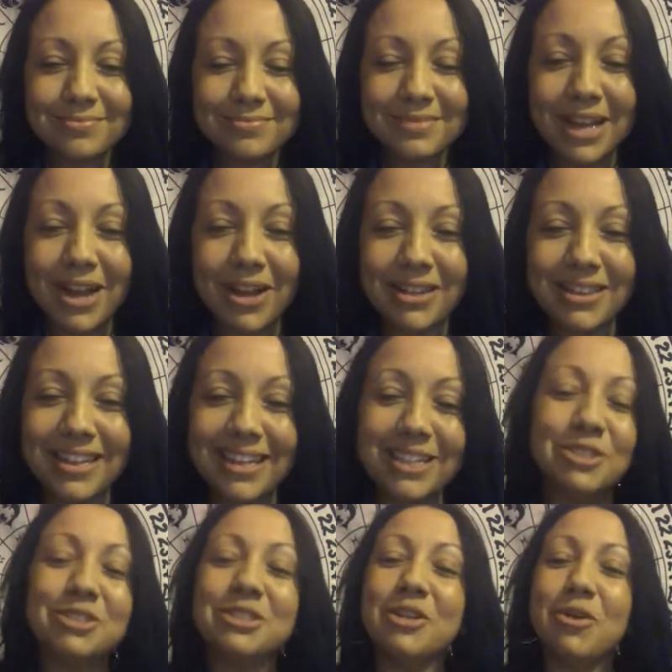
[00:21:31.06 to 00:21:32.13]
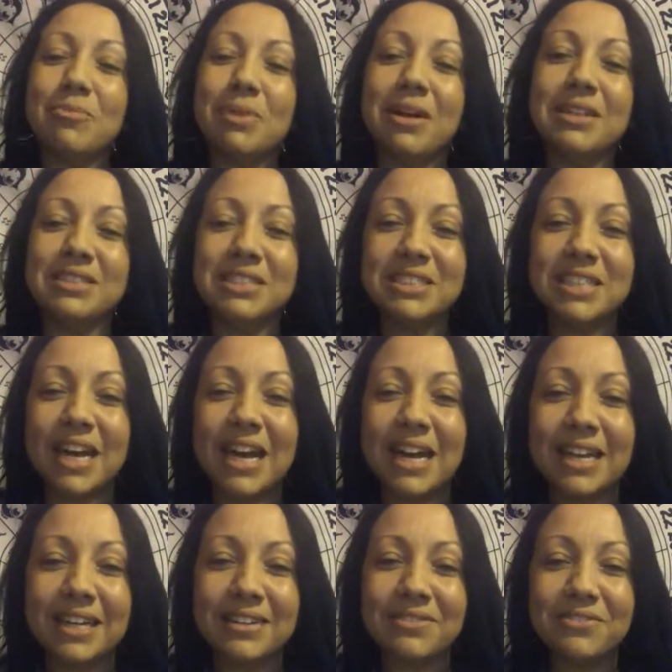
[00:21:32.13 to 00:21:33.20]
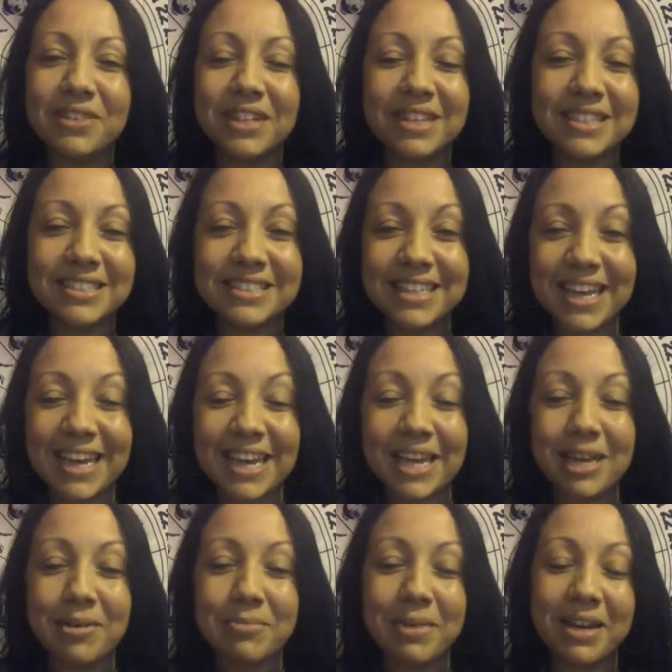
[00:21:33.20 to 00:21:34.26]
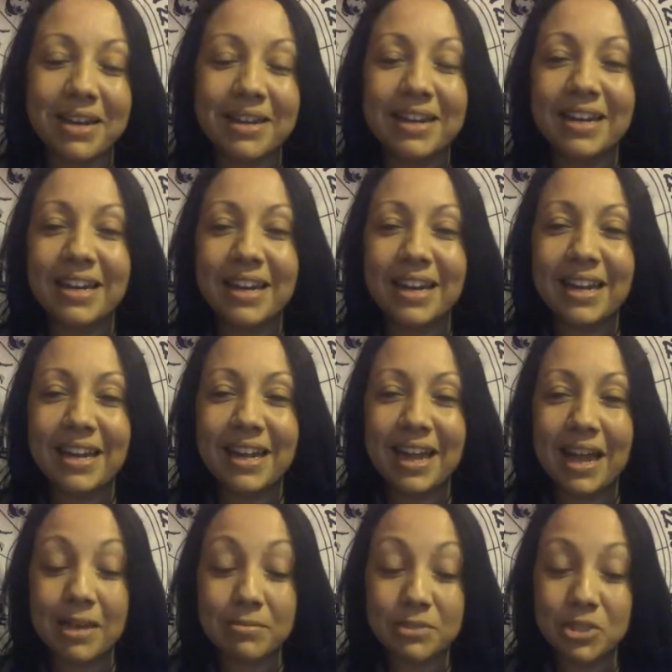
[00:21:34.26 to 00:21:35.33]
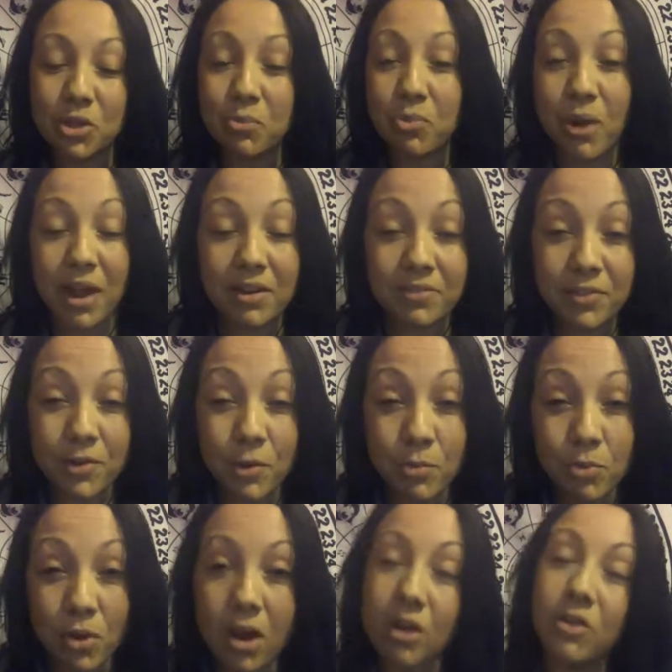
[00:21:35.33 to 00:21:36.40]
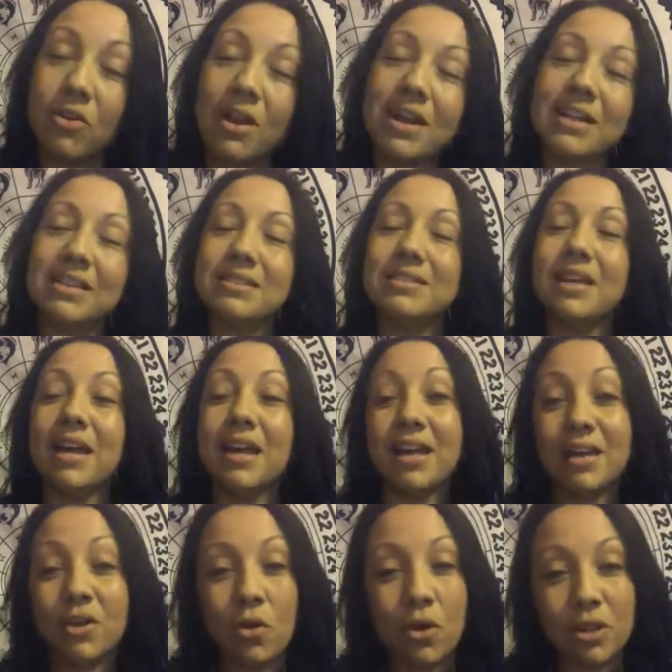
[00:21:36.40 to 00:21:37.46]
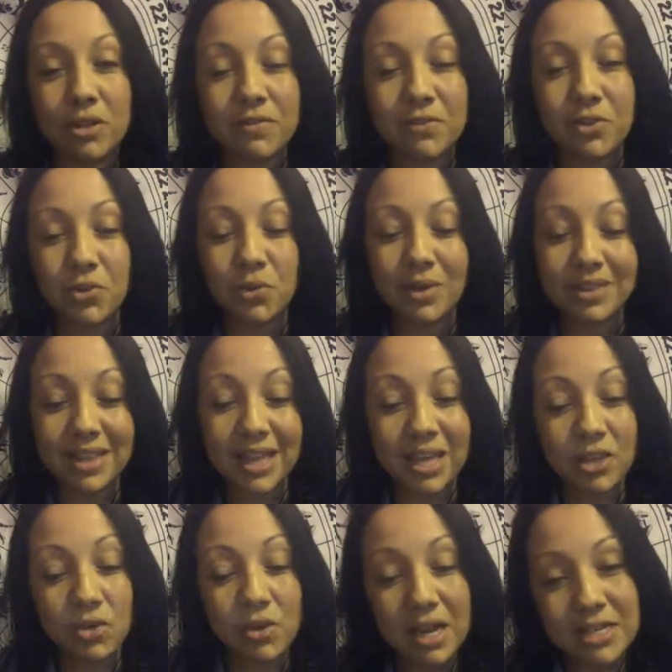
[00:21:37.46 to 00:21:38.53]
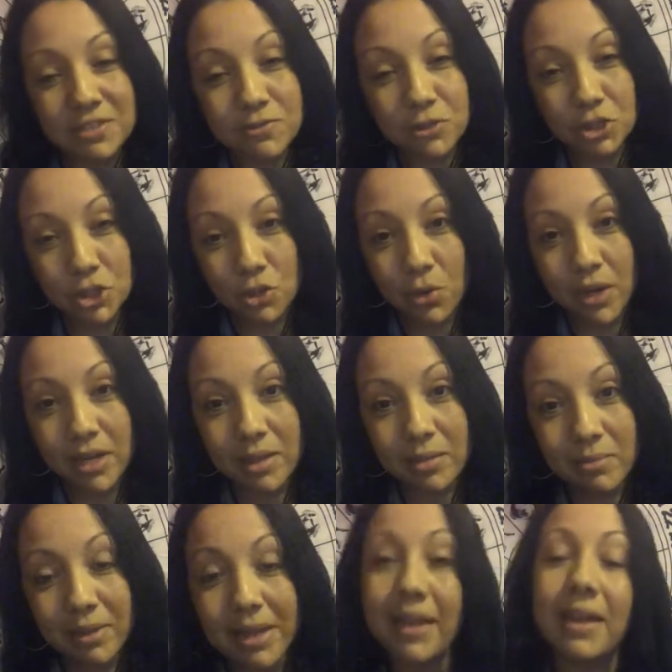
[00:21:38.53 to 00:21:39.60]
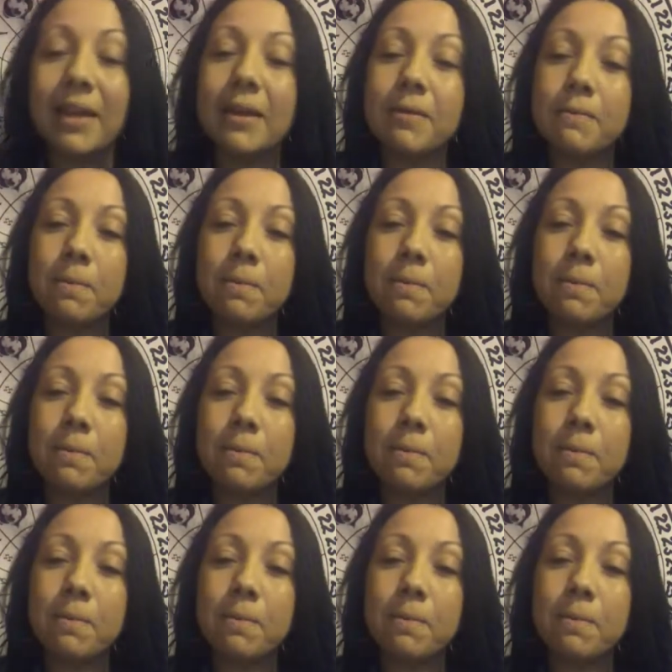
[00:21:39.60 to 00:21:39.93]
Oh, thank you so much. I feel the same, and I'm so proud of your progress and all of you. And thank you guys for joining me.